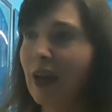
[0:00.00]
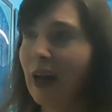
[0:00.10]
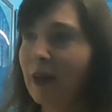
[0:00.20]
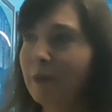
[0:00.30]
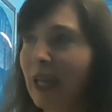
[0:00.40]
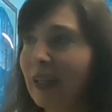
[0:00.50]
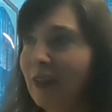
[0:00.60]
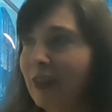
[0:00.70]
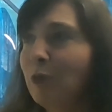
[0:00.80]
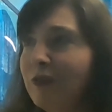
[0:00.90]
And I
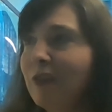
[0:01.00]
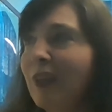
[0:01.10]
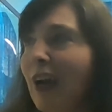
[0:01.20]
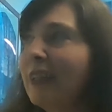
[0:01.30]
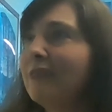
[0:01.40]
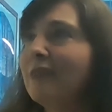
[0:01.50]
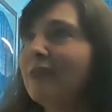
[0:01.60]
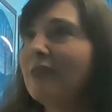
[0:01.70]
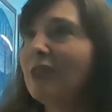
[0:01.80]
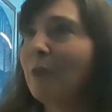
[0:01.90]
think we've got
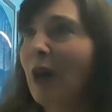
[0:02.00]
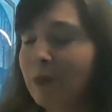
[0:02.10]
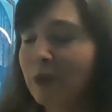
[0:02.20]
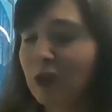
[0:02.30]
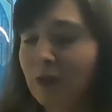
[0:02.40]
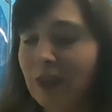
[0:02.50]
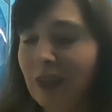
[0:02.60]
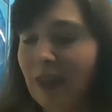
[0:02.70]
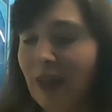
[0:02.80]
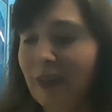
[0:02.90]
some
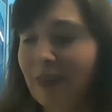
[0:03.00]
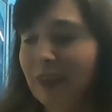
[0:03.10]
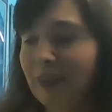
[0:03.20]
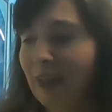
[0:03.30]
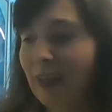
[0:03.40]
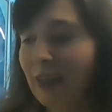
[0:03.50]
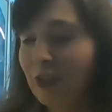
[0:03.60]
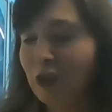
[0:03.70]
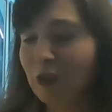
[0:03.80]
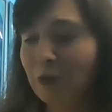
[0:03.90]
opportunity. I think
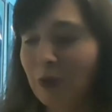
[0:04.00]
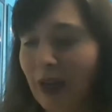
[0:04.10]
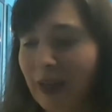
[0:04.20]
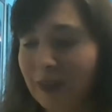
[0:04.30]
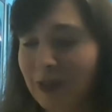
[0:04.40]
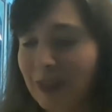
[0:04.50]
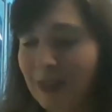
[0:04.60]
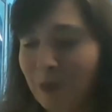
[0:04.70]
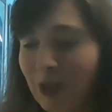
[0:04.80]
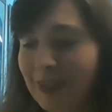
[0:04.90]
to
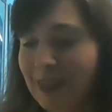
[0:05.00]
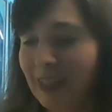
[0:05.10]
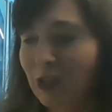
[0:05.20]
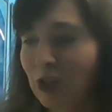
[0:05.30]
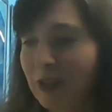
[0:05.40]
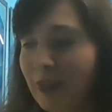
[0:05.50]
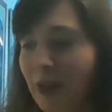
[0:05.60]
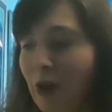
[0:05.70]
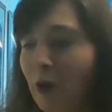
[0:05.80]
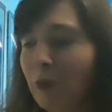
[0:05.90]
Chris's presentation,
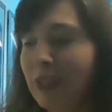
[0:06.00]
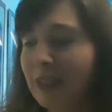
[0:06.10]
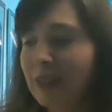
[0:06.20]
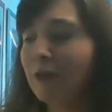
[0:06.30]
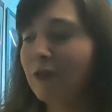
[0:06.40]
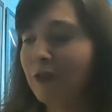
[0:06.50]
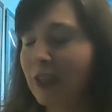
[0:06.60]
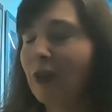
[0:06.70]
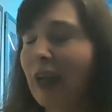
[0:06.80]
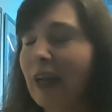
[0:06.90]
we need to
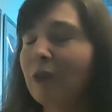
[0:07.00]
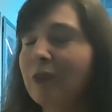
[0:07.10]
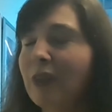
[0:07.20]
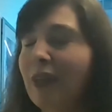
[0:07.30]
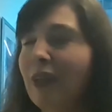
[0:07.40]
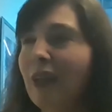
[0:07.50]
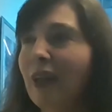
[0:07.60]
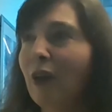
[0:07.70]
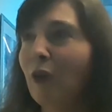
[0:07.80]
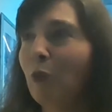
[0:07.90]
figure out
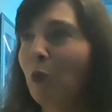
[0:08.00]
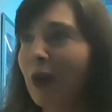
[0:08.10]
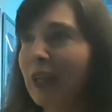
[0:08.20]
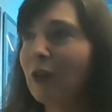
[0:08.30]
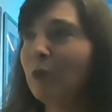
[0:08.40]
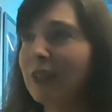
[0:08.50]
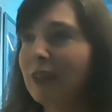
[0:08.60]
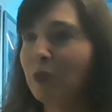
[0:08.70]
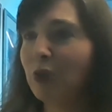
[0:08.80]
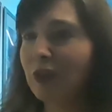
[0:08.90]
where we
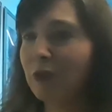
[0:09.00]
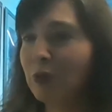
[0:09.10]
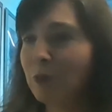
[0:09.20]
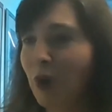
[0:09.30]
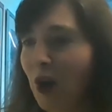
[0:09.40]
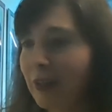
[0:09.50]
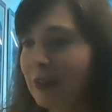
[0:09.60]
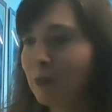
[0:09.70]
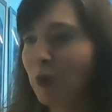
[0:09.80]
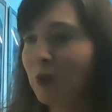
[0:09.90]
can put those
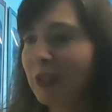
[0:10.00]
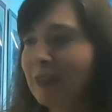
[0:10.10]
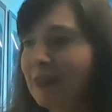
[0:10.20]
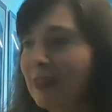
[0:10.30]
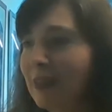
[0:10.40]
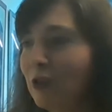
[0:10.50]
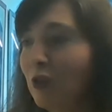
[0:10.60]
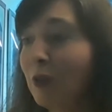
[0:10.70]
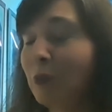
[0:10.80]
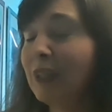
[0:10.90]
pause points
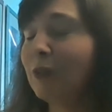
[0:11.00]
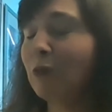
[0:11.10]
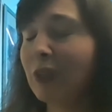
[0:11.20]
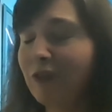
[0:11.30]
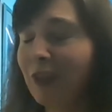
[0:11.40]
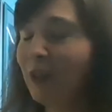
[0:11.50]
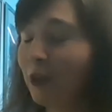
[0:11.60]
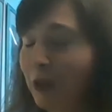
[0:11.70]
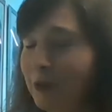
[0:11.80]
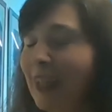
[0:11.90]
so that we can refill
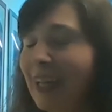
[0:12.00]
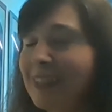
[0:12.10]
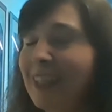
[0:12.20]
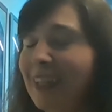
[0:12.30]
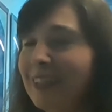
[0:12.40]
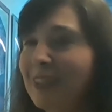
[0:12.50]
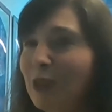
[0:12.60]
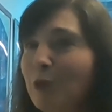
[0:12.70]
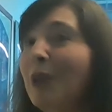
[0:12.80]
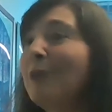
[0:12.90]
our own gas tanks
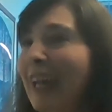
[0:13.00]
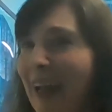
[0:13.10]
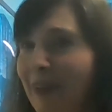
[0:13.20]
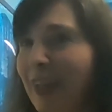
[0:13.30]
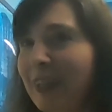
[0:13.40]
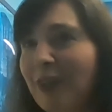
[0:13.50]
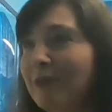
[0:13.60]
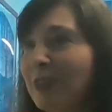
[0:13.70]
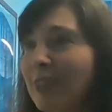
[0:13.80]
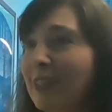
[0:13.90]
to be able to have that
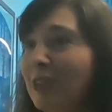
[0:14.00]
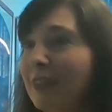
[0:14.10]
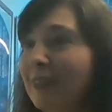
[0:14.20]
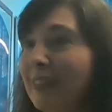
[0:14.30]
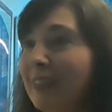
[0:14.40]
conversation.